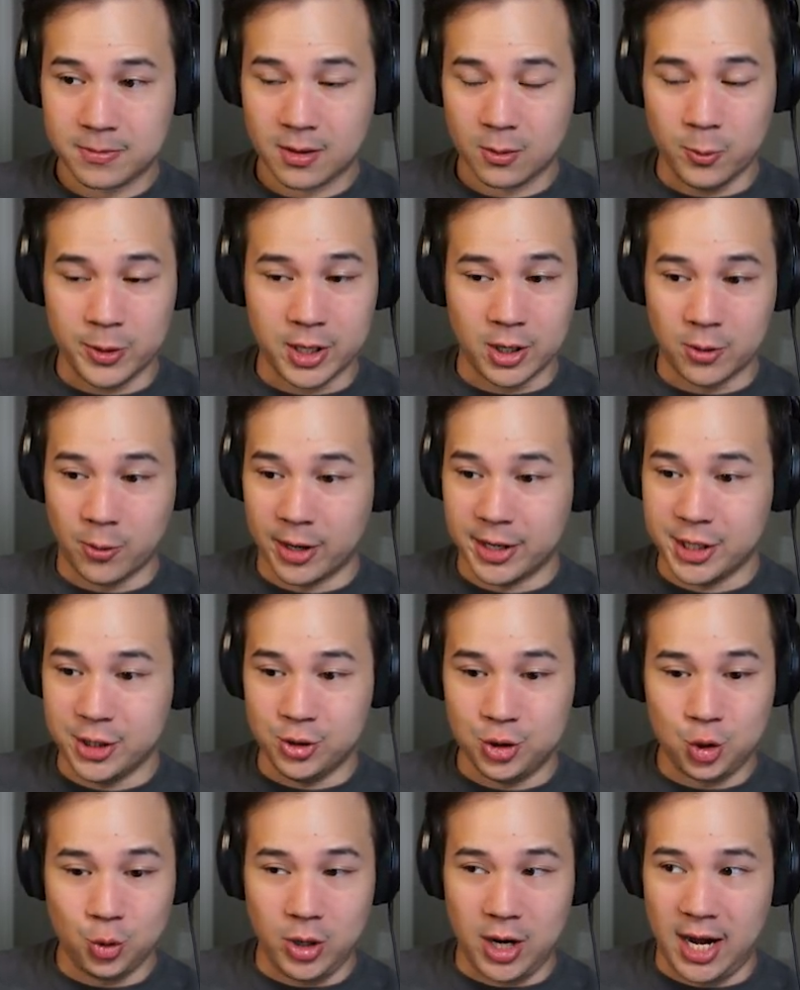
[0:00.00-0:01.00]
We go to our
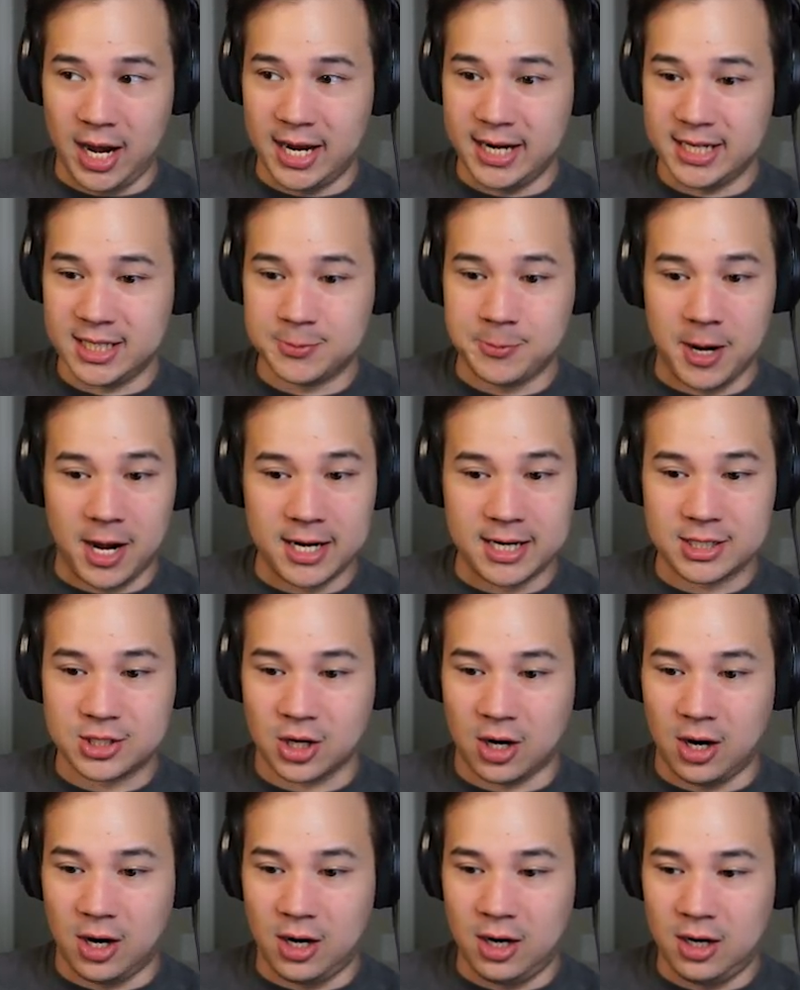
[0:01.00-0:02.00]
usual hiding spot. It's
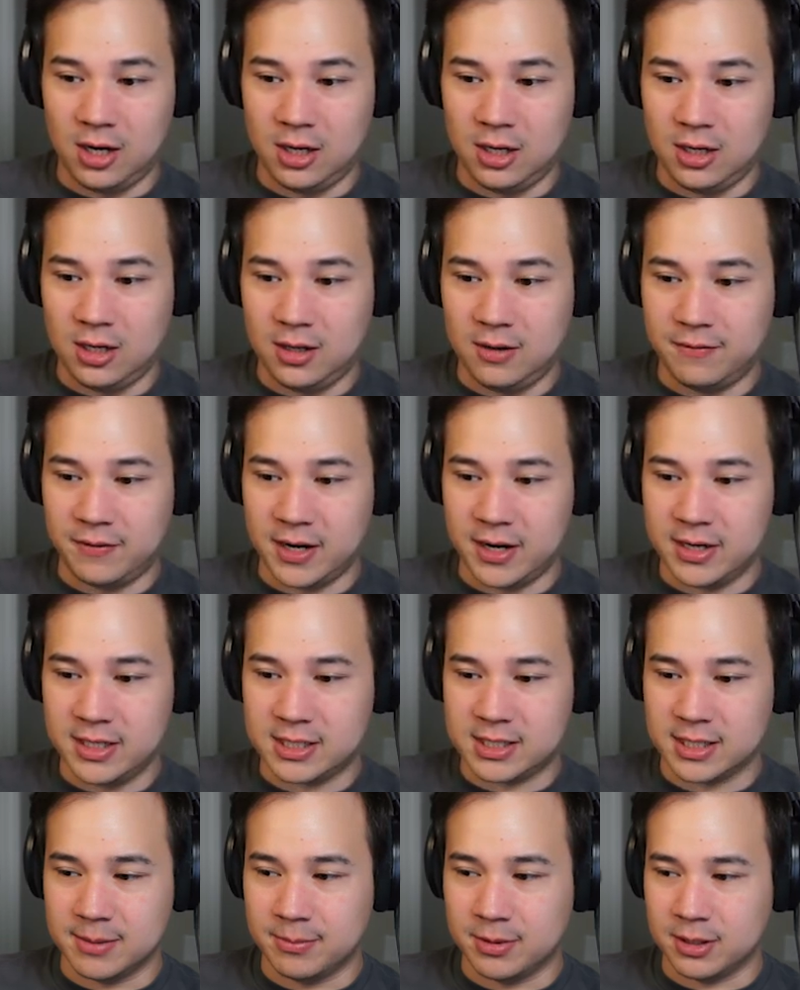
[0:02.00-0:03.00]
all very
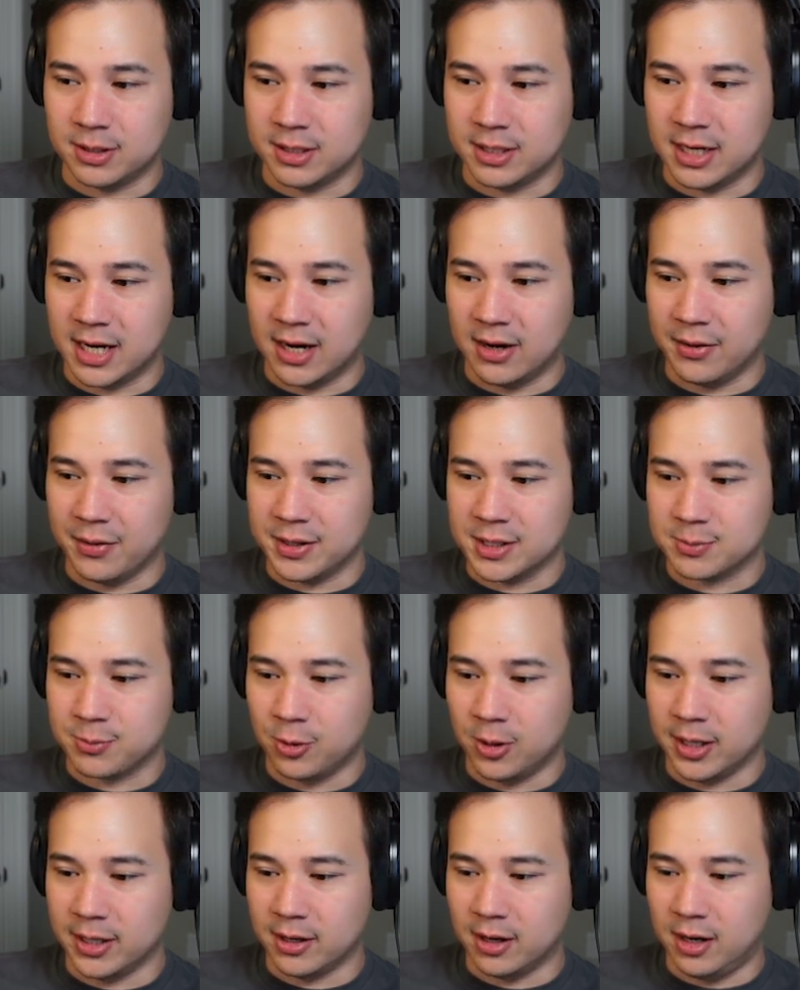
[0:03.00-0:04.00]
similar now at this
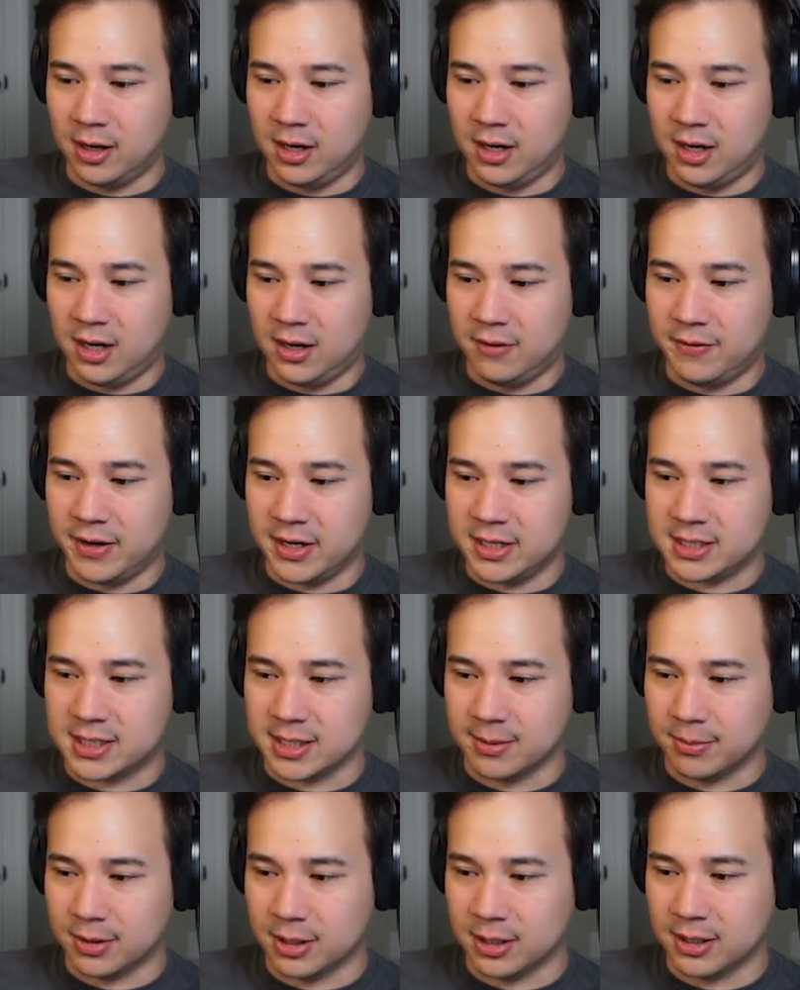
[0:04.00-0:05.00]
point. All very
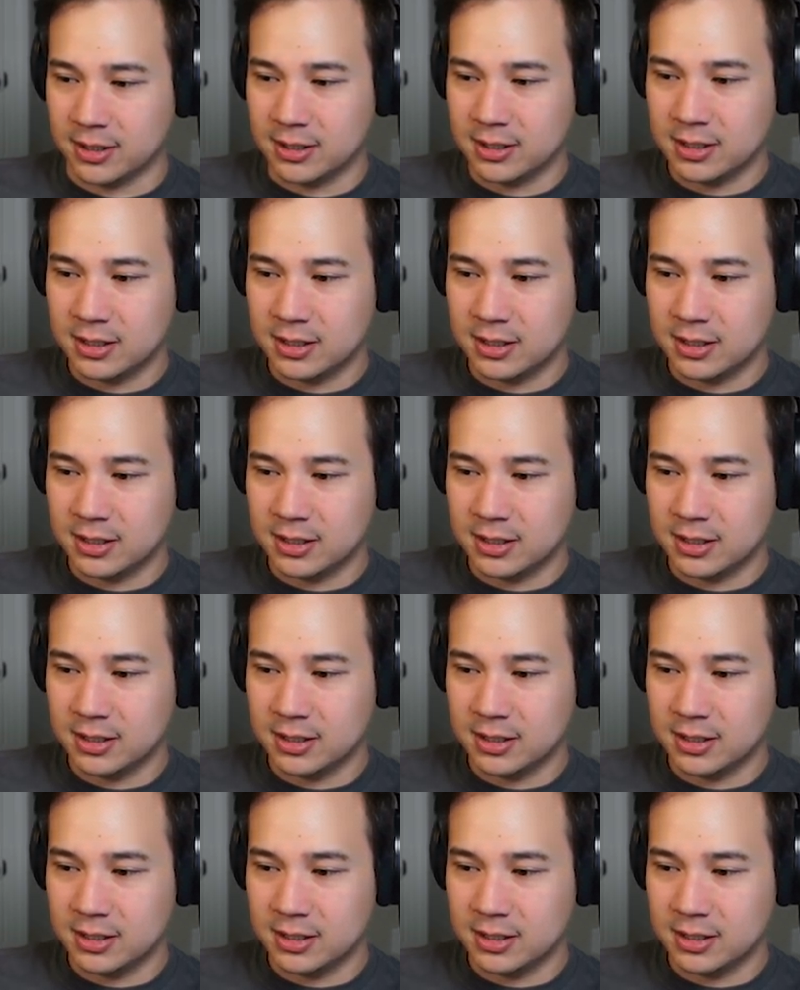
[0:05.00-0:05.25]
similar.